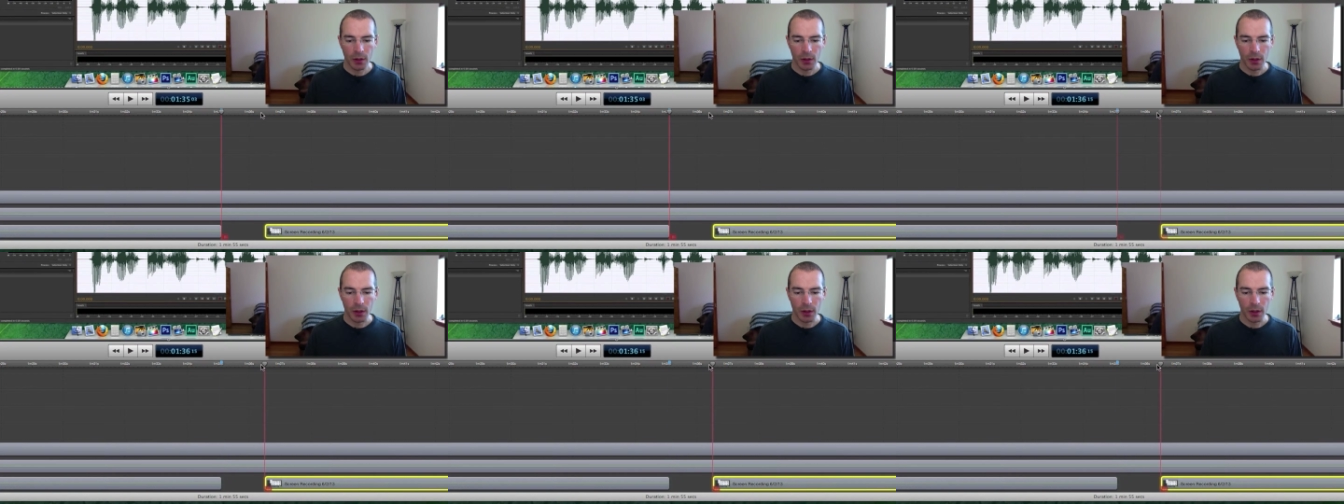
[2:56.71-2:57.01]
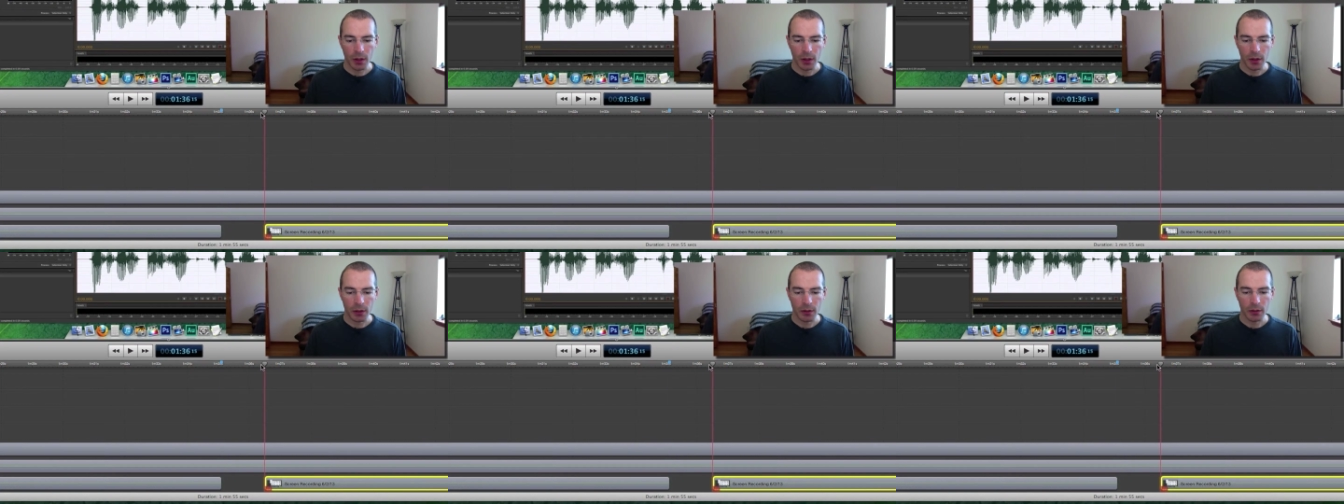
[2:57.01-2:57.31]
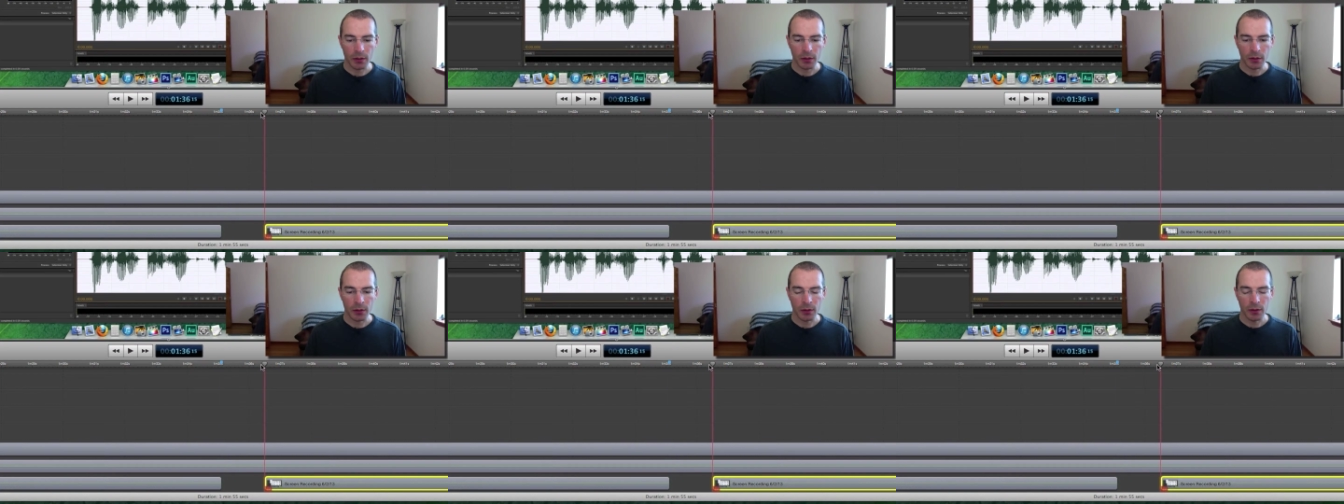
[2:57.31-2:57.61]

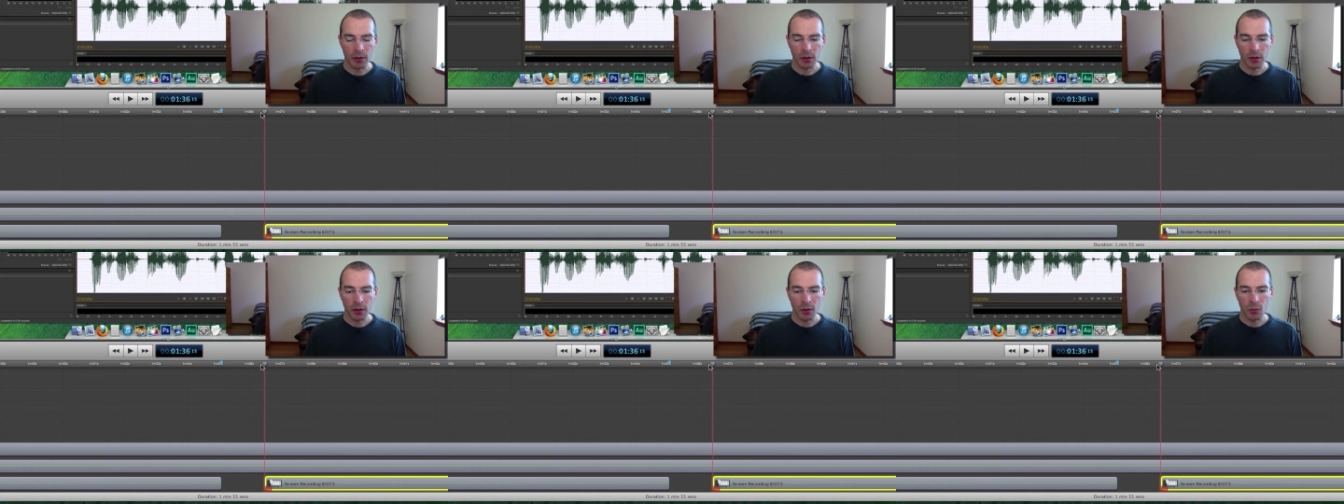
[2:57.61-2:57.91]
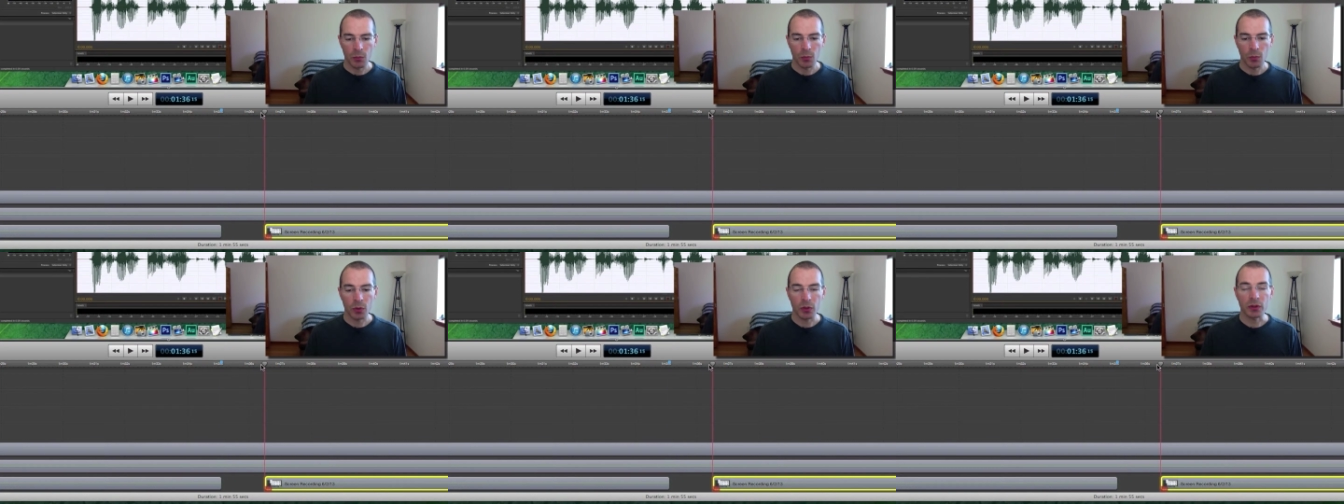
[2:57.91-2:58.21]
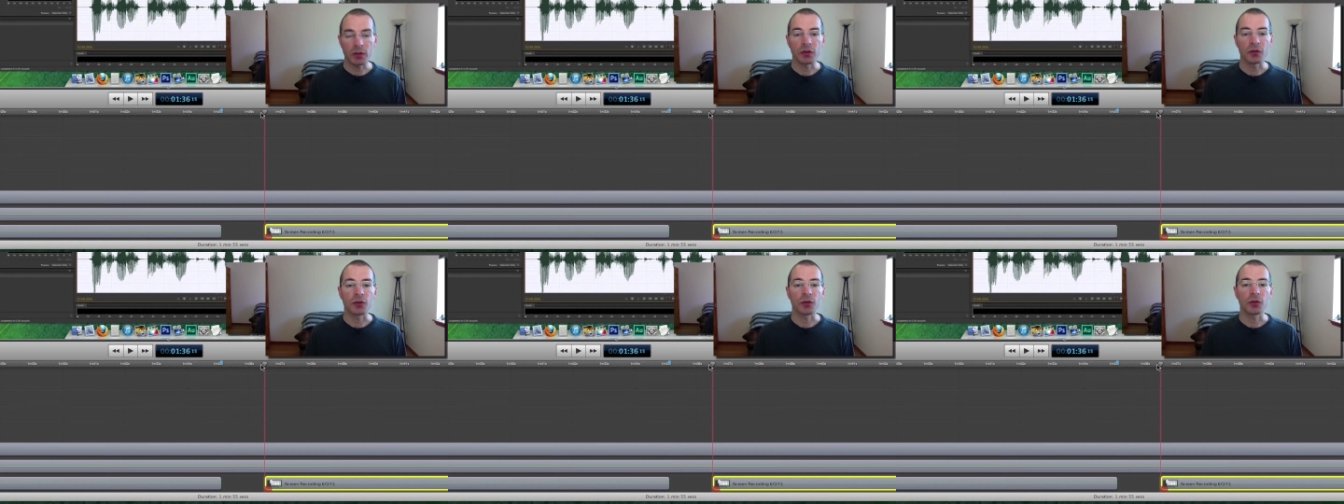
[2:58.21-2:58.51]
and
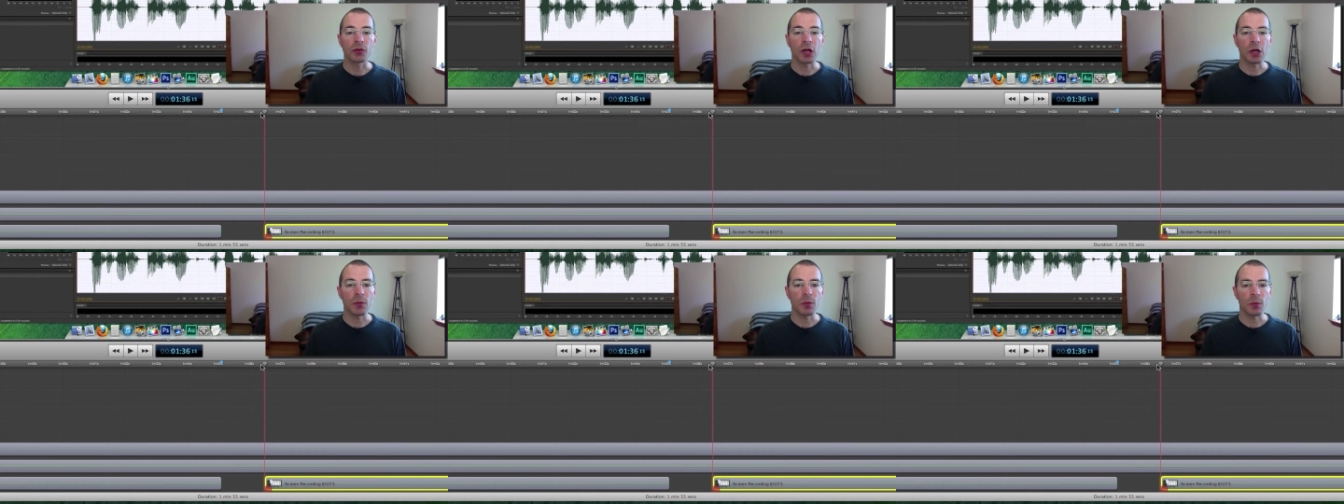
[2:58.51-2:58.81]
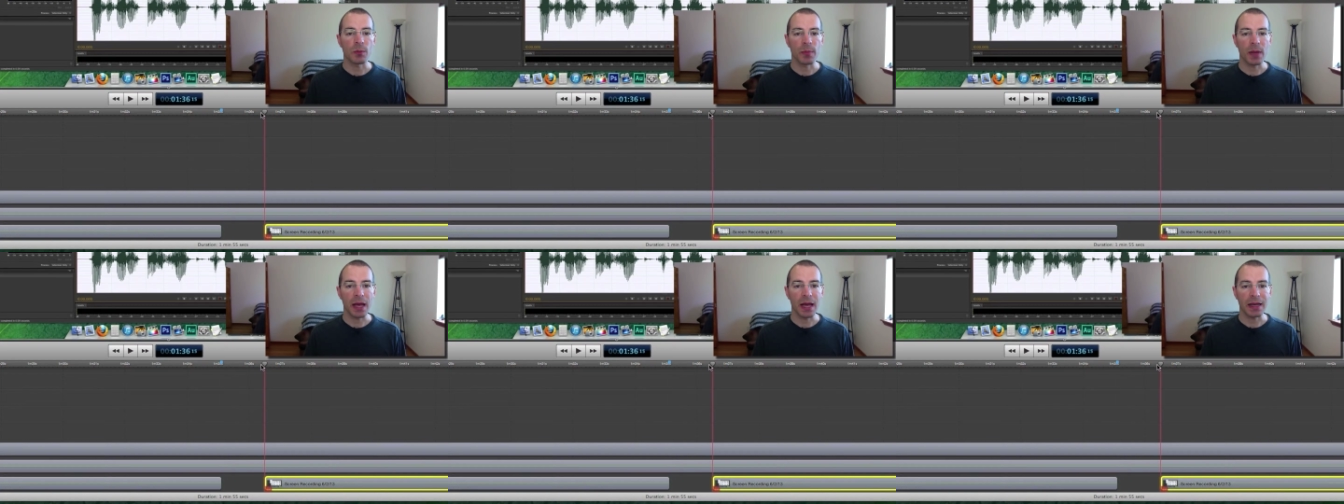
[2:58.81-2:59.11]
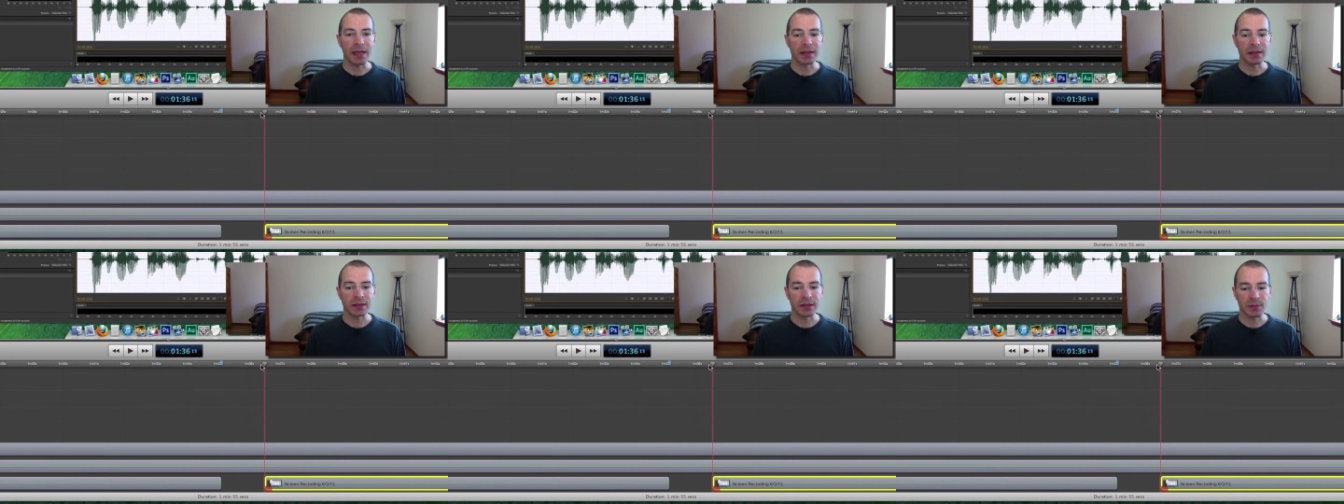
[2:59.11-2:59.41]
put the scrubber
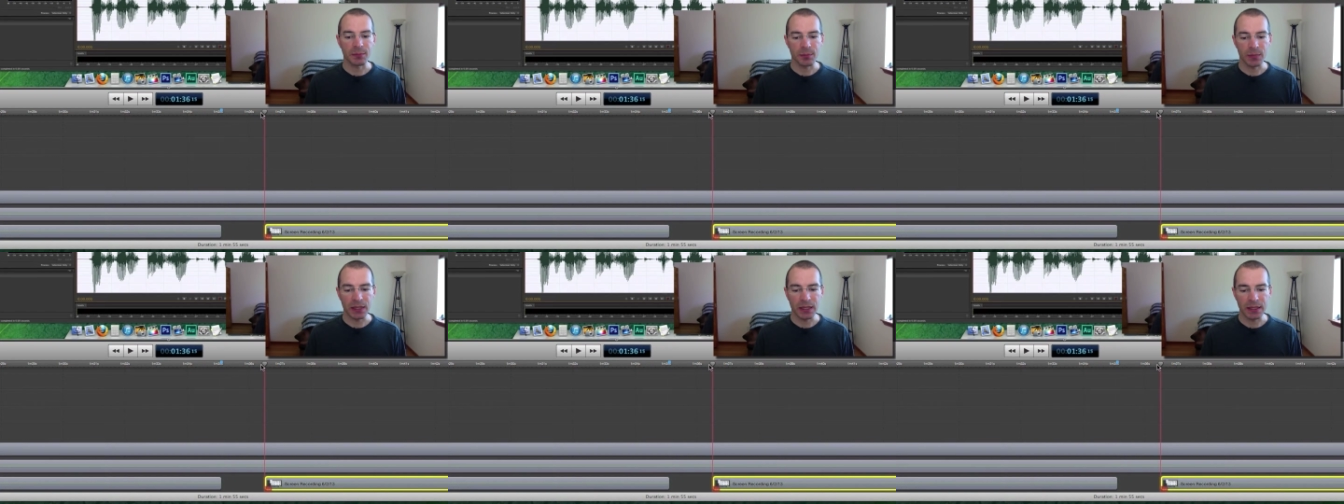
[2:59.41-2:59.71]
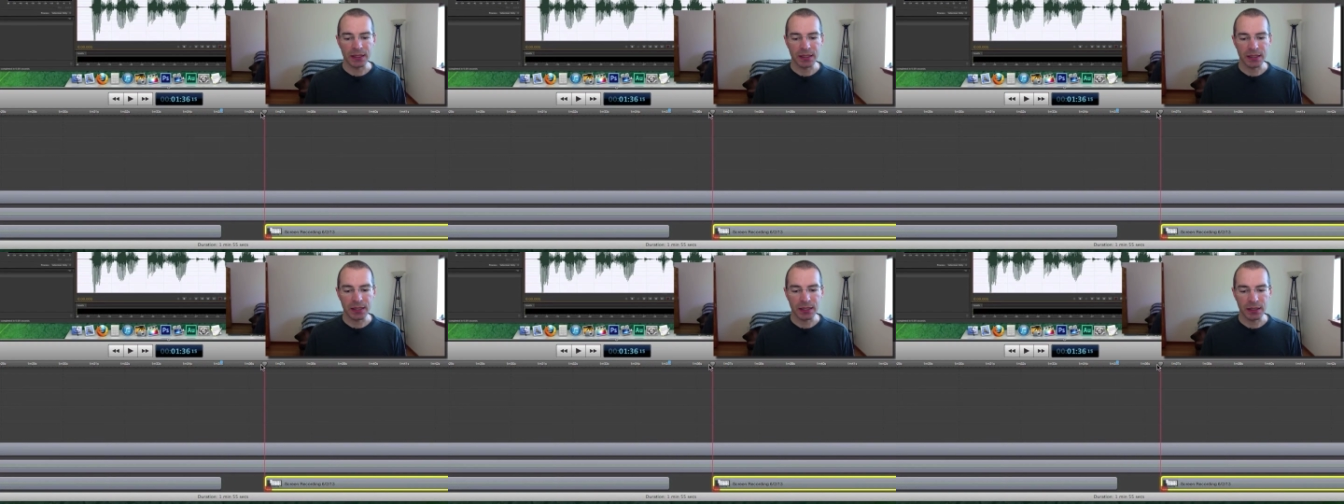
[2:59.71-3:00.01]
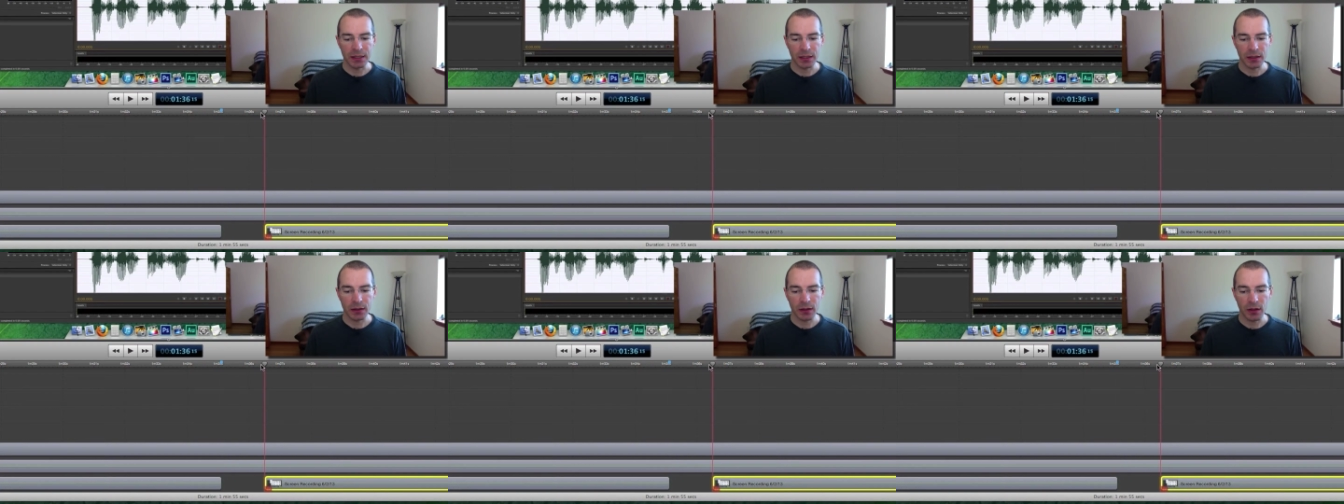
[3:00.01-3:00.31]
back at the
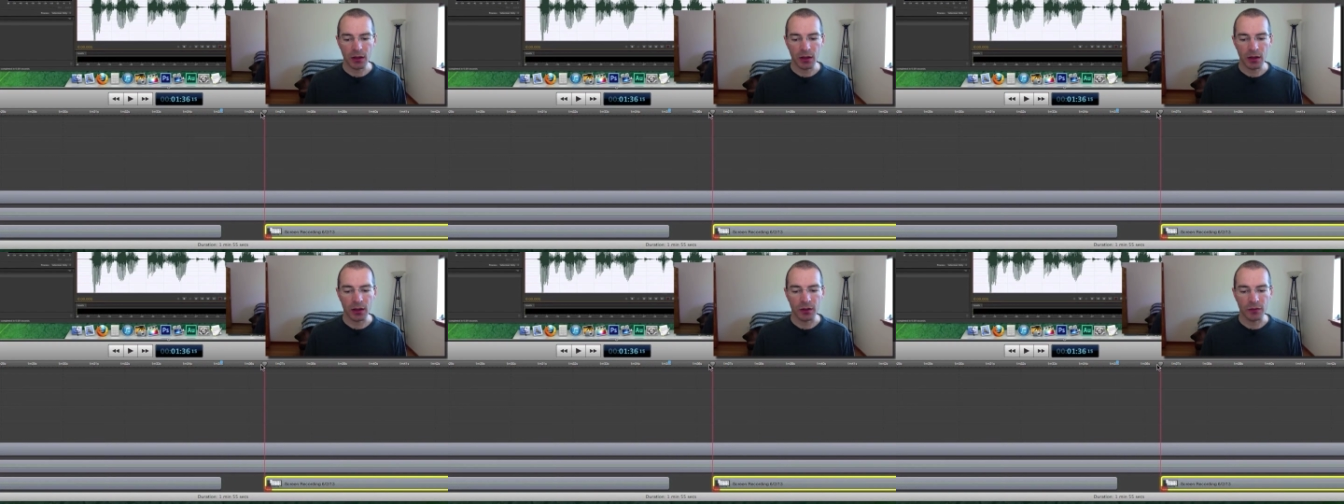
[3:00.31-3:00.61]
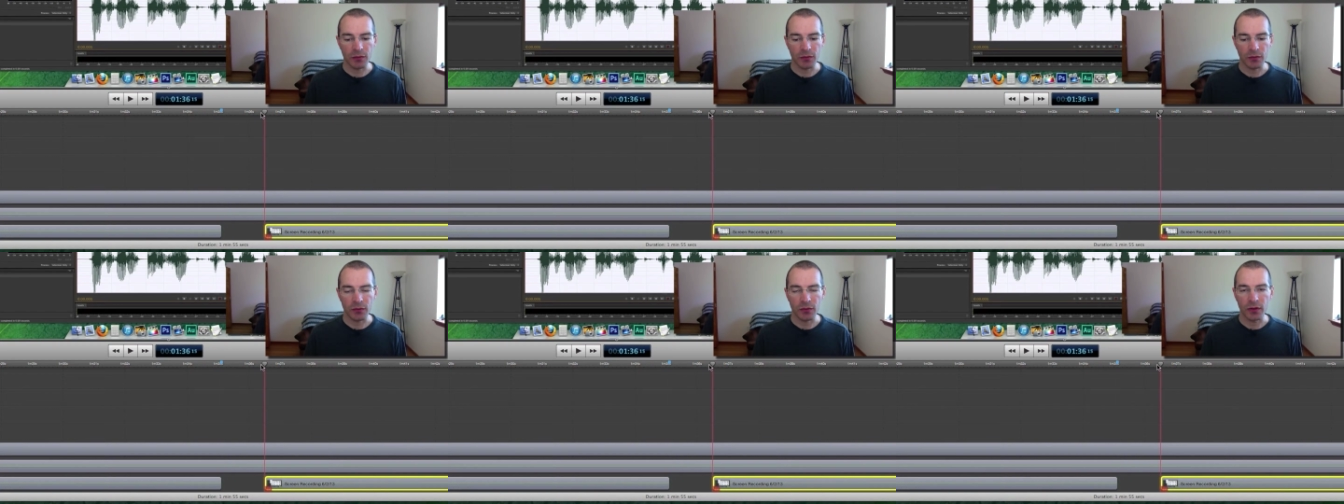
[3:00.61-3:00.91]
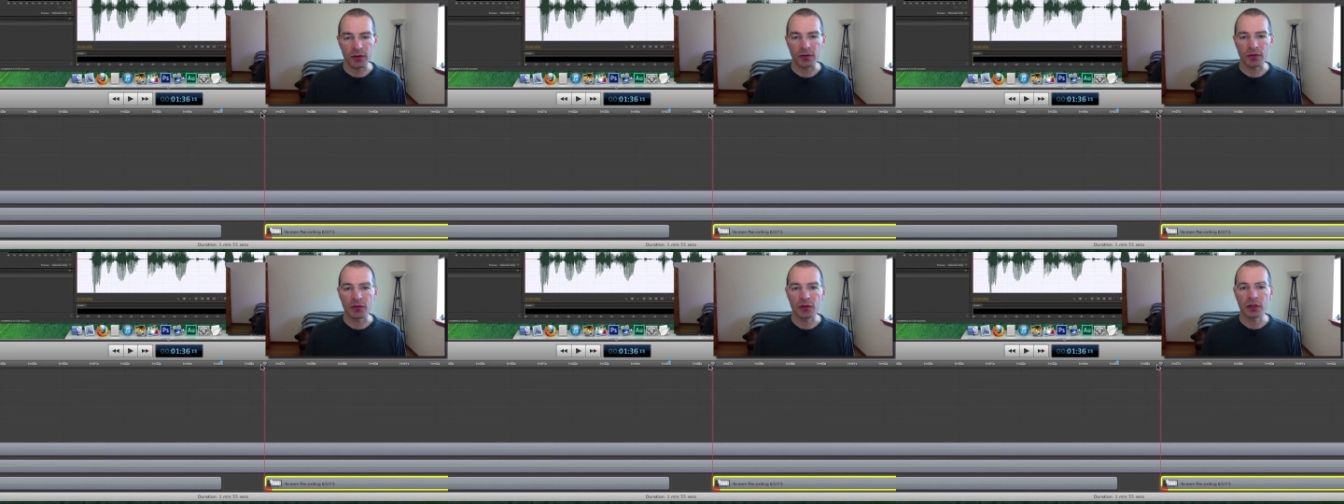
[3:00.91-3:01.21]
beginning of this